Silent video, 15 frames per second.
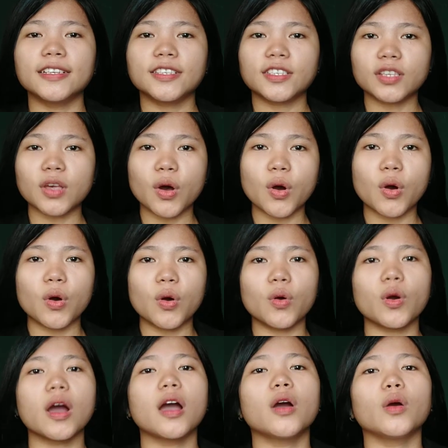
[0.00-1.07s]

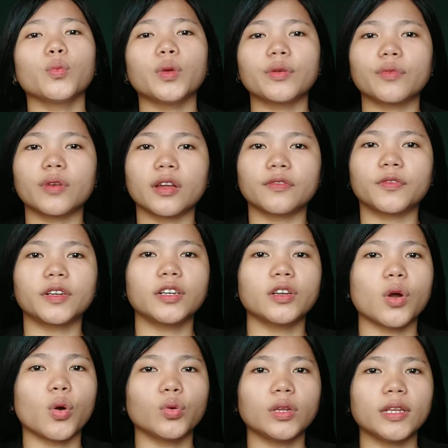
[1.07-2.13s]
So, we referred
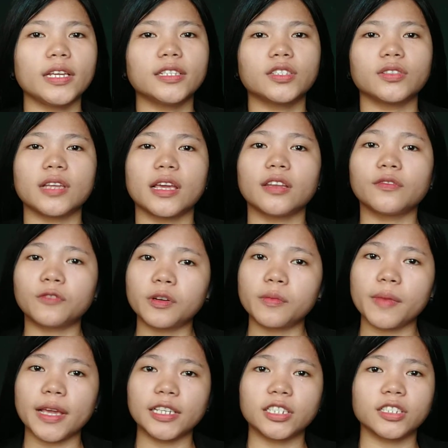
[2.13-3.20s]
only to the
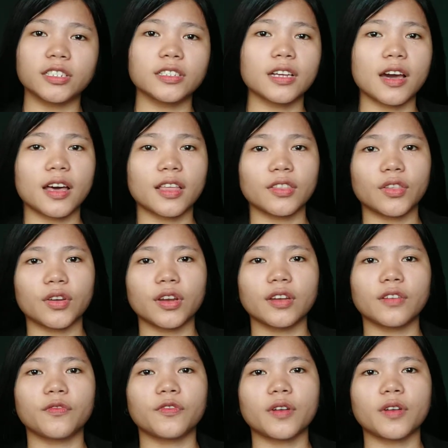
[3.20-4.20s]
information gathered